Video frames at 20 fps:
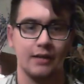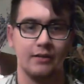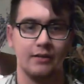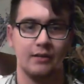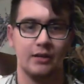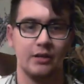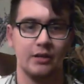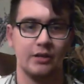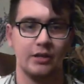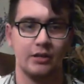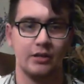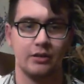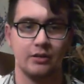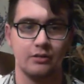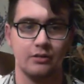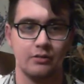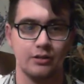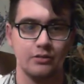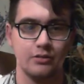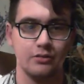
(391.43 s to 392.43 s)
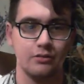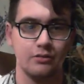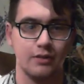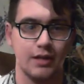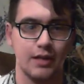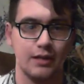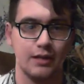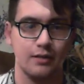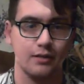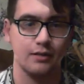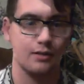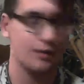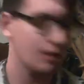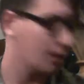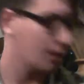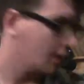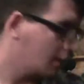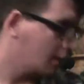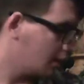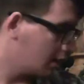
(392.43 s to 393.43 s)
there you go, it's
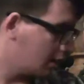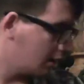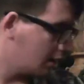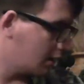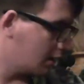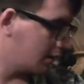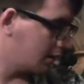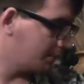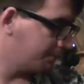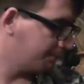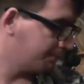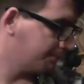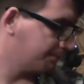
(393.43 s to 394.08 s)
okay.